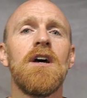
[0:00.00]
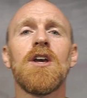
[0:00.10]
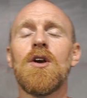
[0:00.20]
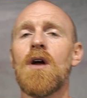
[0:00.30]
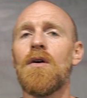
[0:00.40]

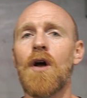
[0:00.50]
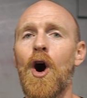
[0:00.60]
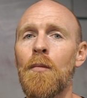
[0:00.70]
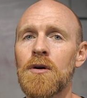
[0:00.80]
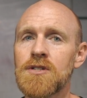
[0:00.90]
You don't
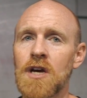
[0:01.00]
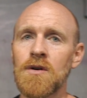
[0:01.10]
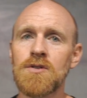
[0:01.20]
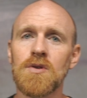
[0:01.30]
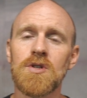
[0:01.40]
almost
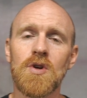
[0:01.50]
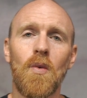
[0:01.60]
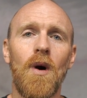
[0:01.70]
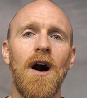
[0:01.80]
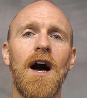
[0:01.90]
go into a
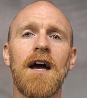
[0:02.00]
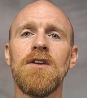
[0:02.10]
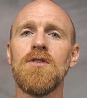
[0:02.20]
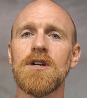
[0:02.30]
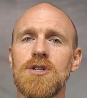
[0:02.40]
squat and
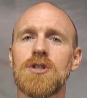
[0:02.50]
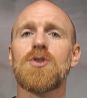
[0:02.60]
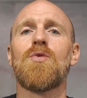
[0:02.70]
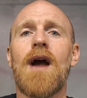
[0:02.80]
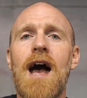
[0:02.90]
you can
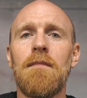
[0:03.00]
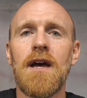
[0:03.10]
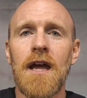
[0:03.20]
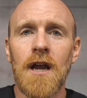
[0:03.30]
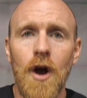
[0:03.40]
just grab
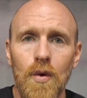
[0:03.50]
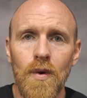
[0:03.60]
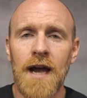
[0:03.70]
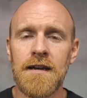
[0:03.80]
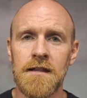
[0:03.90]
it and go
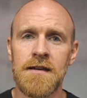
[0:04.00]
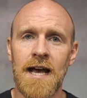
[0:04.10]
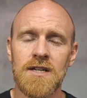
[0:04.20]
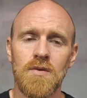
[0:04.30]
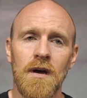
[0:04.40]
right into the
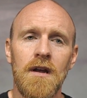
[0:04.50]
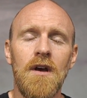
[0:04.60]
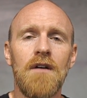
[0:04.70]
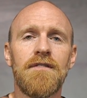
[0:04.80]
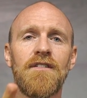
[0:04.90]
next one.
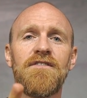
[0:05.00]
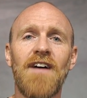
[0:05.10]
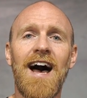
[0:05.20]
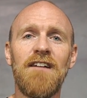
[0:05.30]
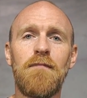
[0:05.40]
For
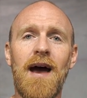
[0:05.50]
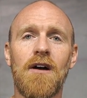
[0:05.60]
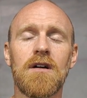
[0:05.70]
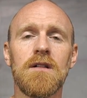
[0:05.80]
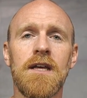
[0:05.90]
5
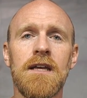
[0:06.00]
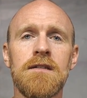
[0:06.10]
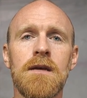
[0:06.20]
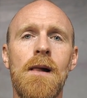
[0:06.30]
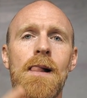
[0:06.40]
power
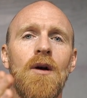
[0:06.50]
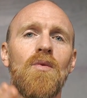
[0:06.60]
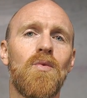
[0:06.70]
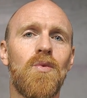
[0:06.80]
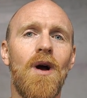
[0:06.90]
cleans,
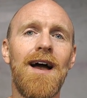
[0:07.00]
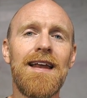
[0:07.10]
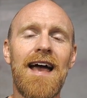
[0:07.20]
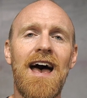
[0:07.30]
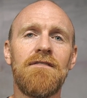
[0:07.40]

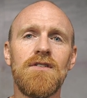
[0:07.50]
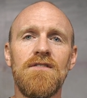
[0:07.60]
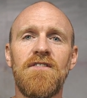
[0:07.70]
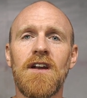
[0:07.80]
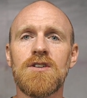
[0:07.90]
right after you
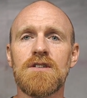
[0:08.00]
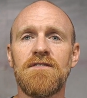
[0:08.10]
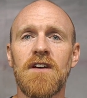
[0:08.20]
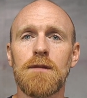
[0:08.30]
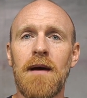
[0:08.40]
finish your
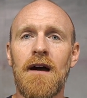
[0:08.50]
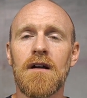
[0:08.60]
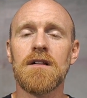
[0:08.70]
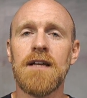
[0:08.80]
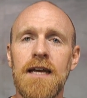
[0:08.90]
5th
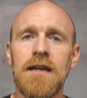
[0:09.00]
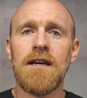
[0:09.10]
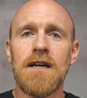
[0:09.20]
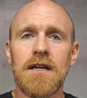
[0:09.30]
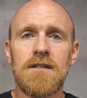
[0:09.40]
power clean,
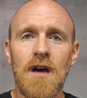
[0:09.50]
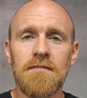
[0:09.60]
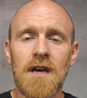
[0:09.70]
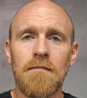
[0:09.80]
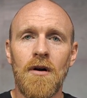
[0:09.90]

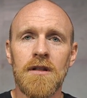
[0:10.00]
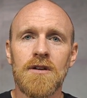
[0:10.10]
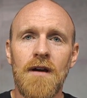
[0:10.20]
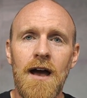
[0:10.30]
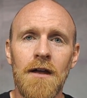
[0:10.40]
dump that bar on the
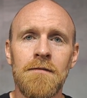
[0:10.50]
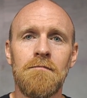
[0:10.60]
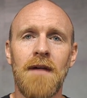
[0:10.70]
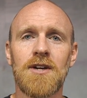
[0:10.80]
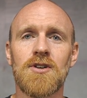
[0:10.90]
ground,
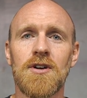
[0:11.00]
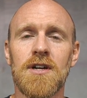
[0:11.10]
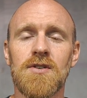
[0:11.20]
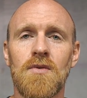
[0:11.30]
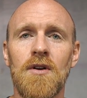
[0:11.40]
make sure it
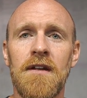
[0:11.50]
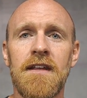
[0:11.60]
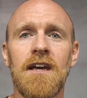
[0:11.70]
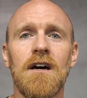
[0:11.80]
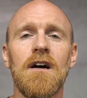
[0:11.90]
doesn't roll down
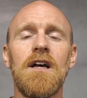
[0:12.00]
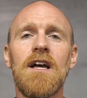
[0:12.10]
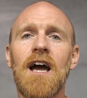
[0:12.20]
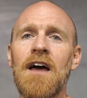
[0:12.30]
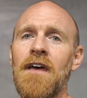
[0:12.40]
the hill,
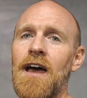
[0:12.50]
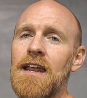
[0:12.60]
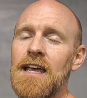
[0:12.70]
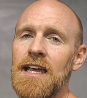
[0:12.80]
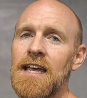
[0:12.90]
and
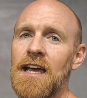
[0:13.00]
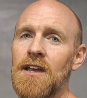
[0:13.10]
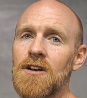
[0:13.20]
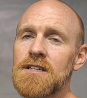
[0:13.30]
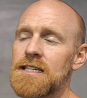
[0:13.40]
then
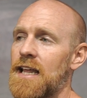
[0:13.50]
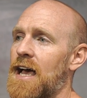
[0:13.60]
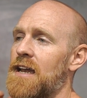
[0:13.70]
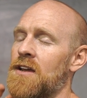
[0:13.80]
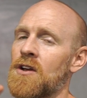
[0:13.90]
hit your
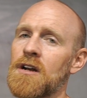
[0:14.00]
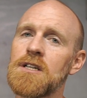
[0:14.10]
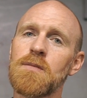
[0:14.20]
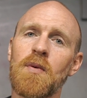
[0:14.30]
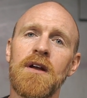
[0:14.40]
sled and you're gonna
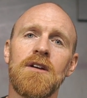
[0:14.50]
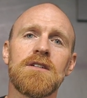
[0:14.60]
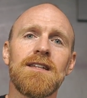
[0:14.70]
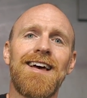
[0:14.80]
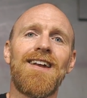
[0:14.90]
sprint your
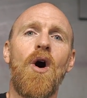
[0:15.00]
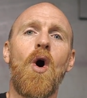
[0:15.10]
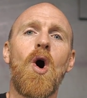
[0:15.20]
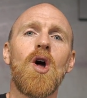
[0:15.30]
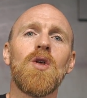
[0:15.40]
sled
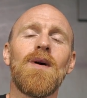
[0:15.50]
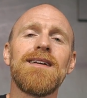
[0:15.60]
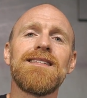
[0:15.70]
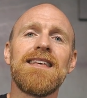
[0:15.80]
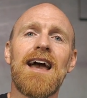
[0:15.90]
all the
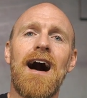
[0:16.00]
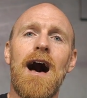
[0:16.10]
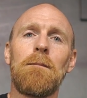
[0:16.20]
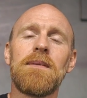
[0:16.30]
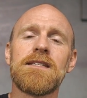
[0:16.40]
way to the
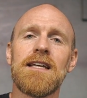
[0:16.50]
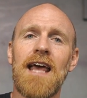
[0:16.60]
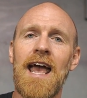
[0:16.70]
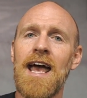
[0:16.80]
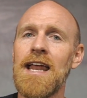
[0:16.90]
opposite
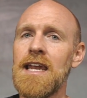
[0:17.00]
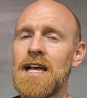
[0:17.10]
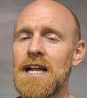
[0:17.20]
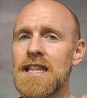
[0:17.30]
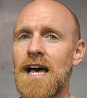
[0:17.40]
end.
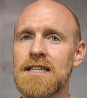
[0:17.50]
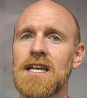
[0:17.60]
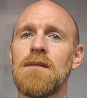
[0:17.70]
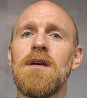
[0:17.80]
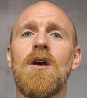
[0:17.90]
That's
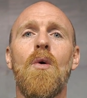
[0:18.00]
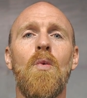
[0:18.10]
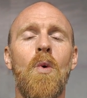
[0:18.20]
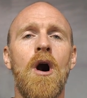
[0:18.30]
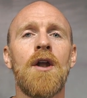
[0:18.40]
gonna be
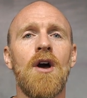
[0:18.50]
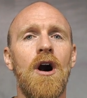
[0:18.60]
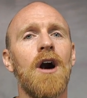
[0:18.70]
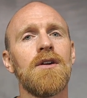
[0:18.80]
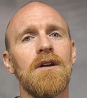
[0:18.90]

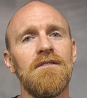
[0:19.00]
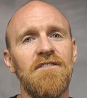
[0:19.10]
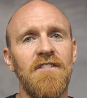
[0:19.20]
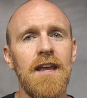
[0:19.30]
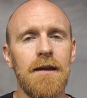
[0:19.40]
100
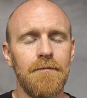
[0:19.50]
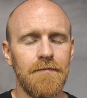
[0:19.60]
feet.